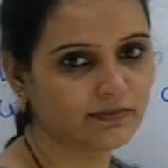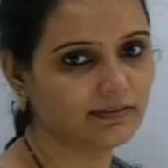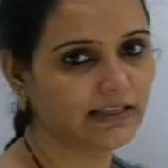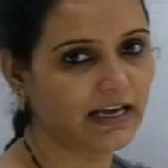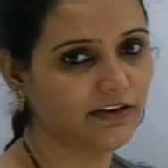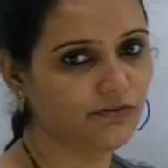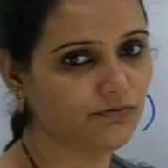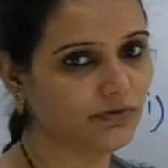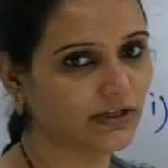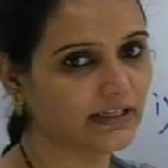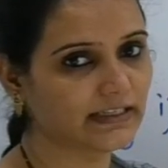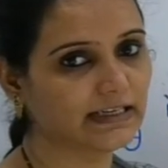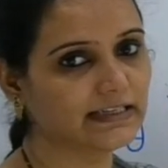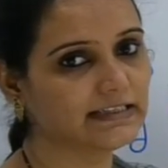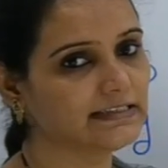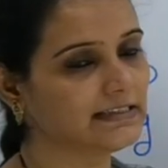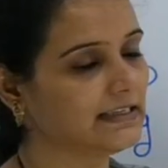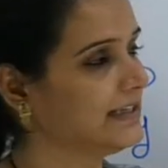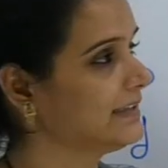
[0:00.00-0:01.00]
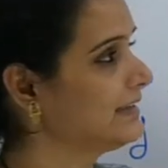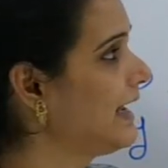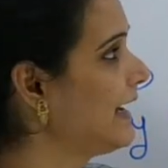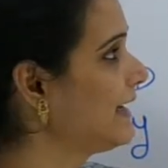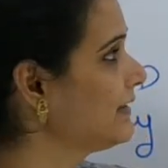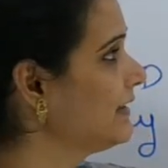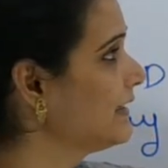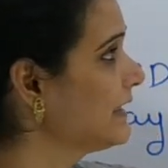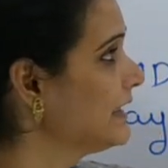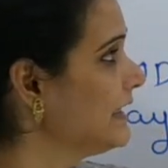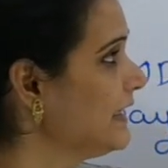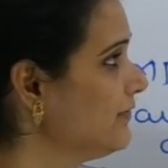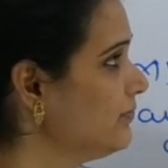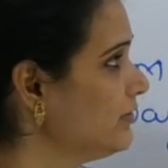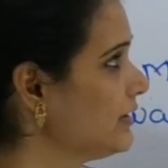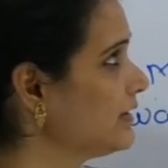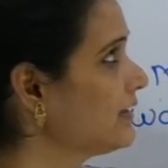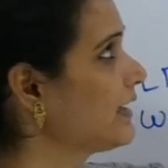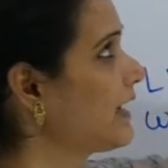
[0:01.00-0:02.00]
then we can say that the
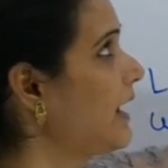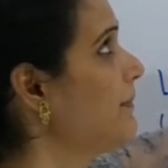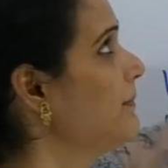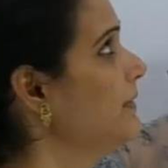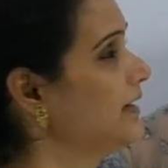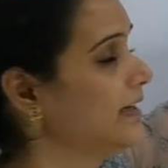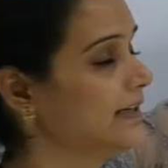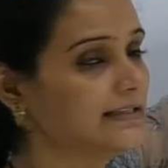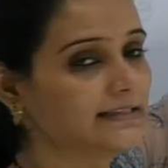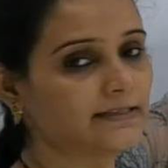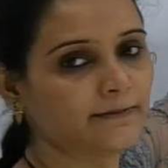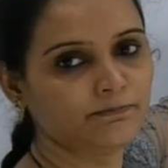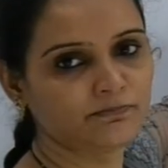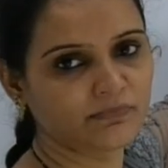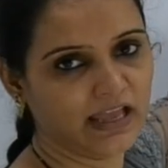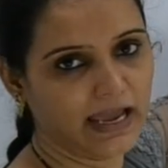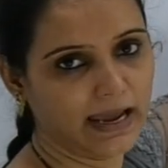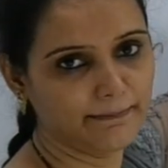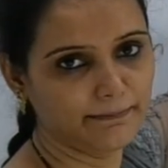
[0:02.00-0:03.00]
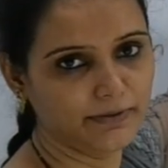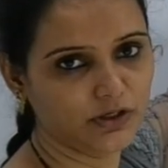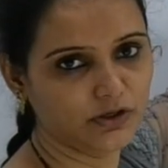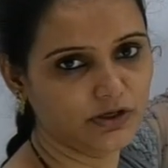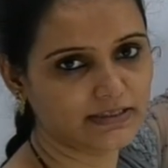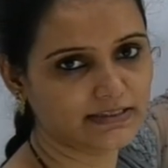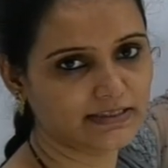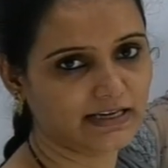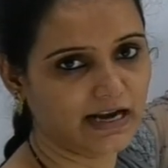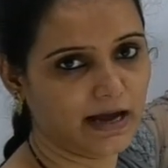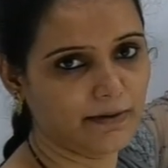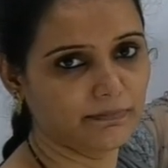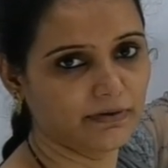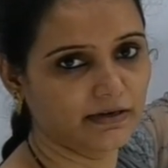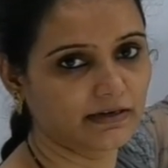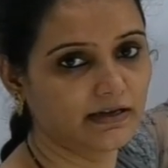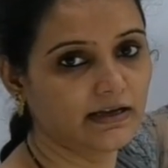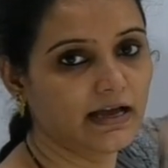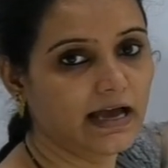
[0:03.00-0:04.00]
given grammar is ambiguous
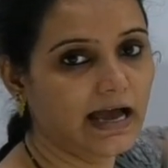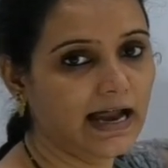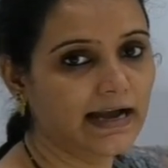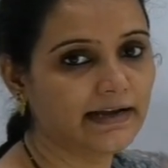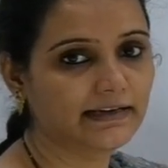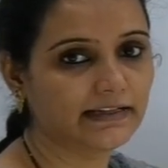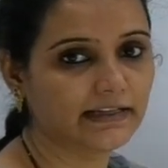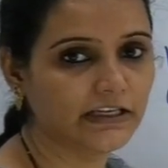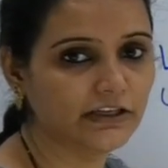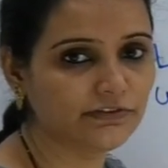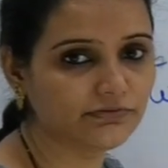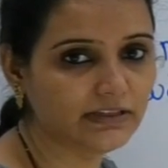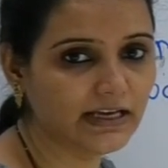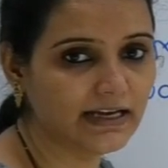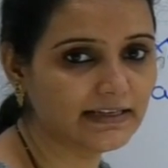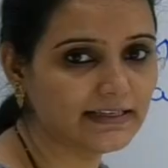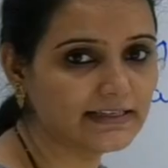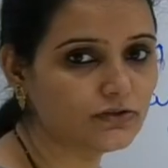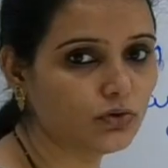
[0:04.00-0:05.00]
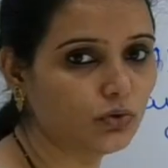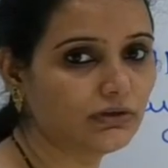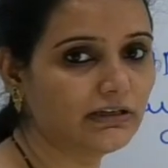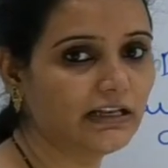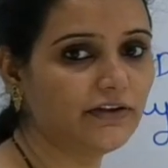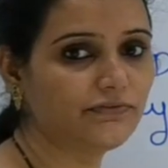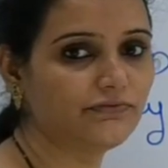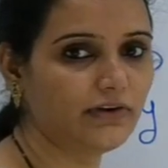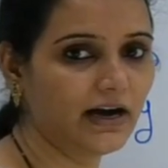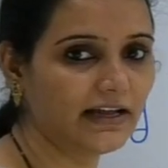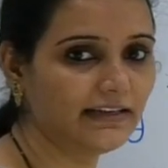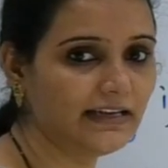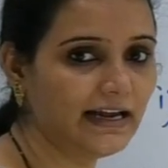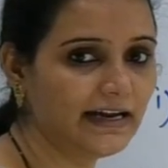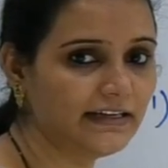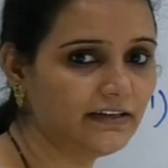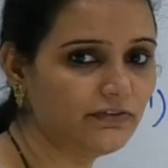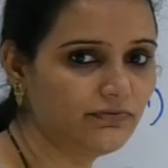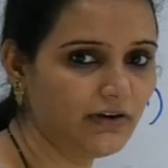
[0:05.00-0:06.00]
grammar, and if there is only one
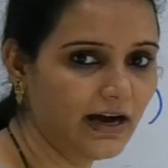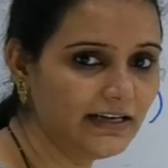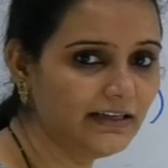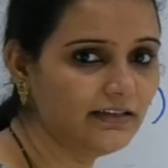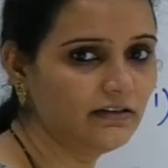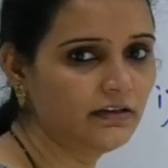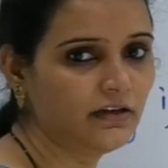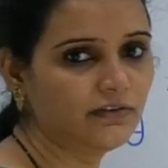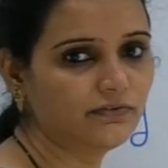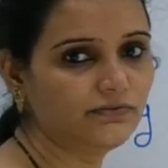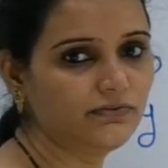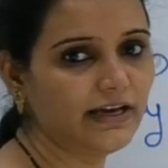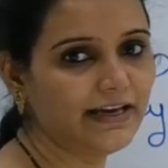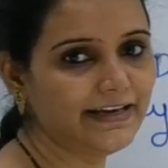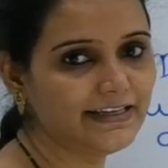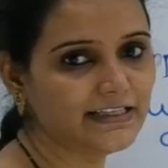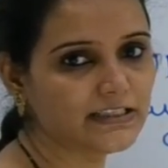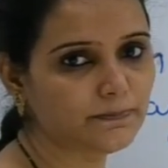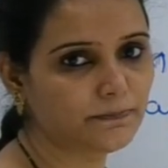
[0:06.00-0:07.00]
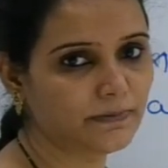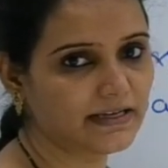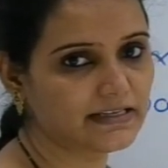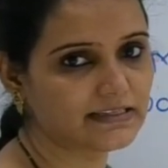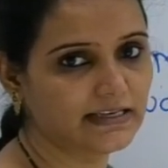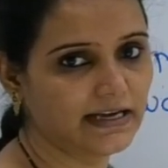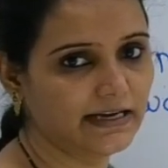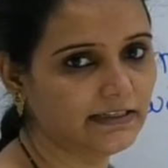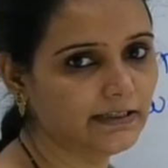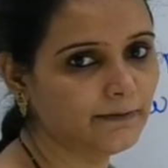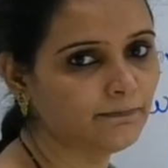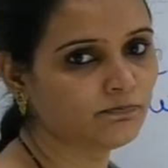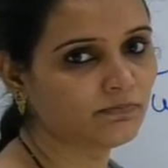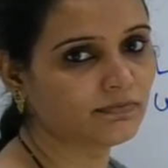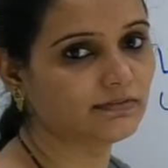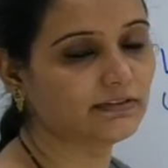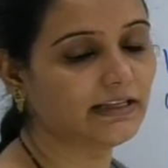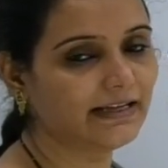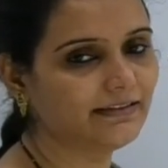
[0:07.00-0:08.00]
and one way is present,
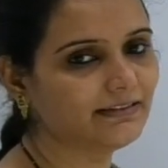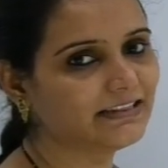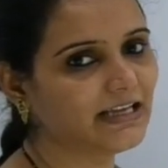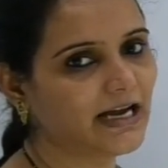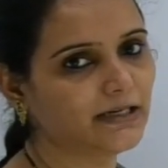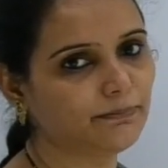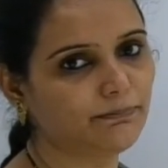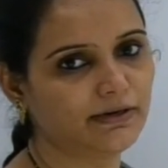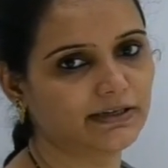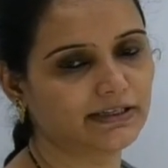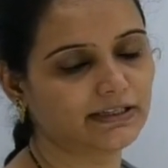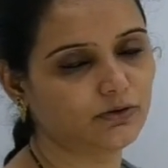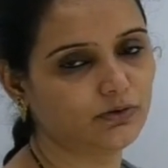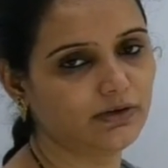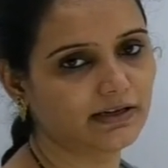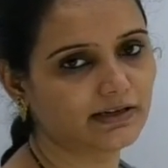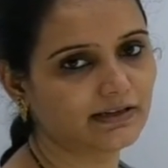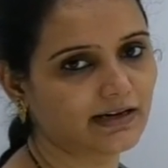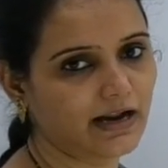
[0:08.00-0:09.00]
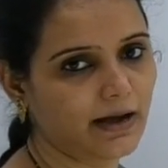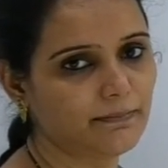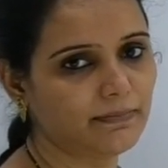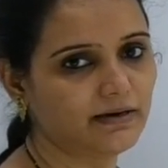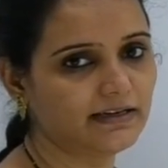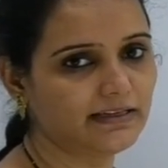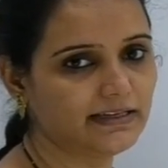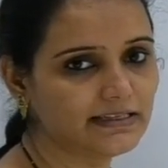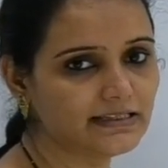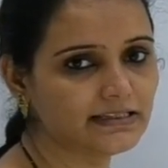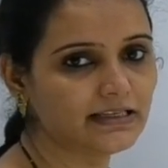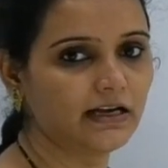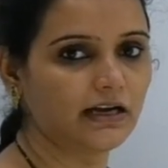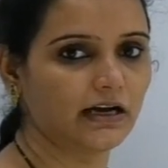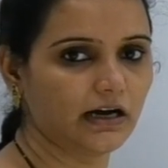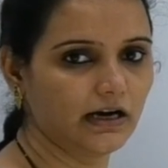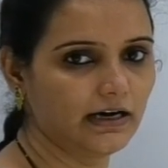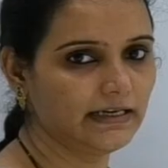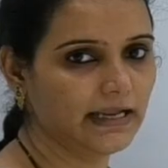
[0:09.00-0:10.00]
then that particular grammar is
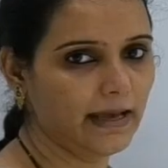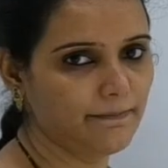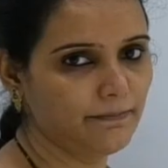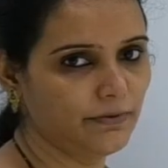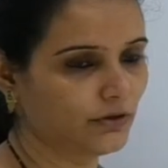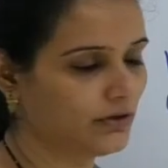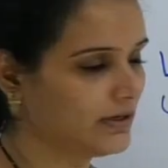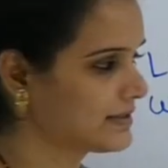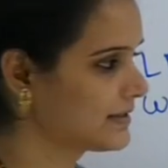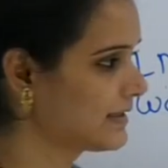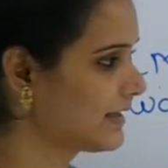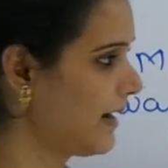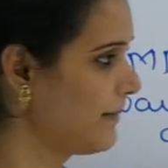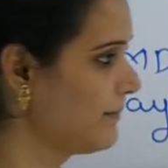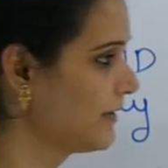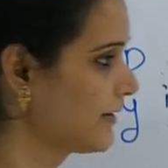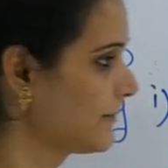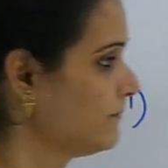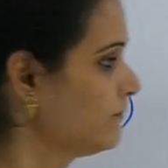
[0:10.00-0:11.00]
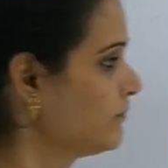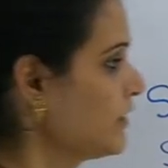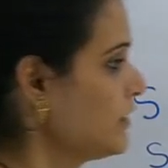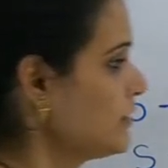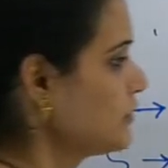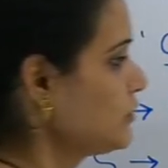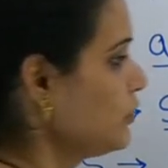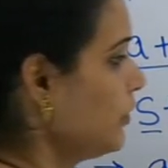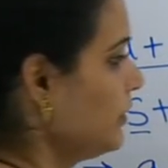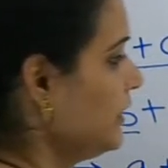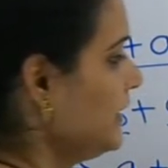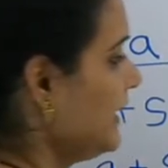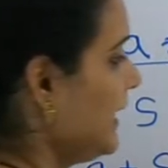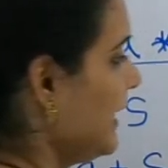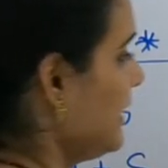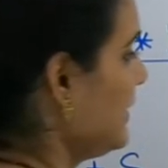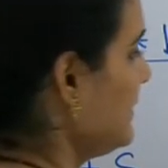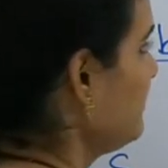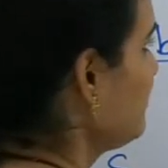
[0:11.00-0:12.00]
unambiguous grammar. So
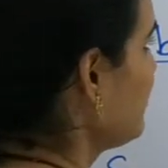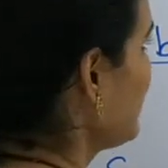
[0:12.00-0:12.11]
here